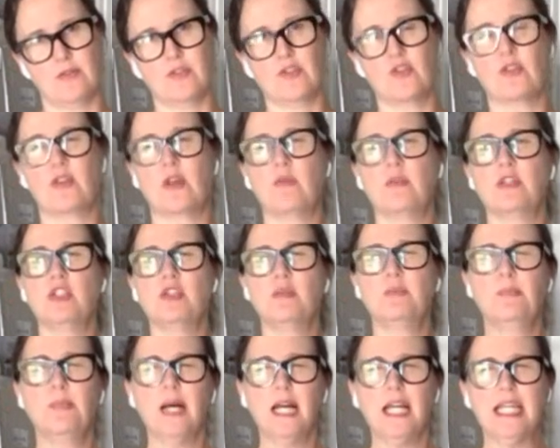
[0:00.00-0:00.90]
to it, so that when
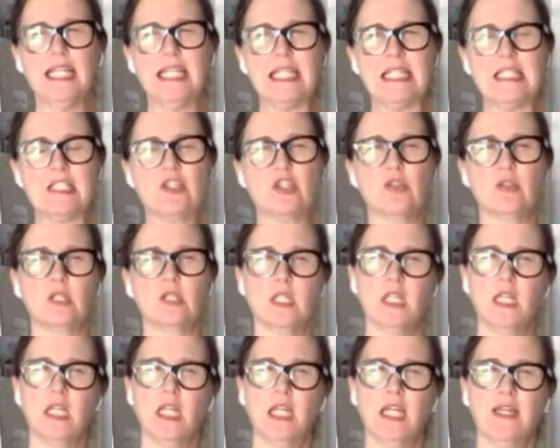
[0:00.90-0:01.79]
you bite into
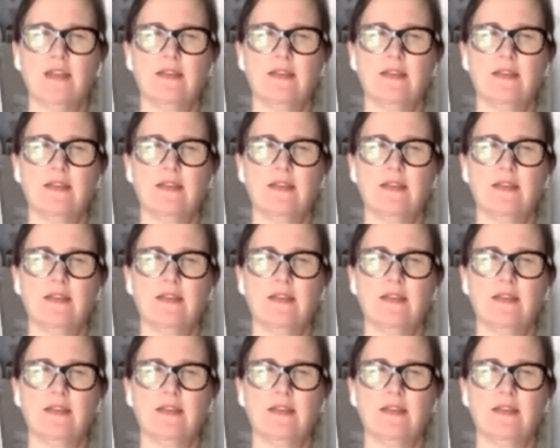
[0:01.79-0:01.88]
it,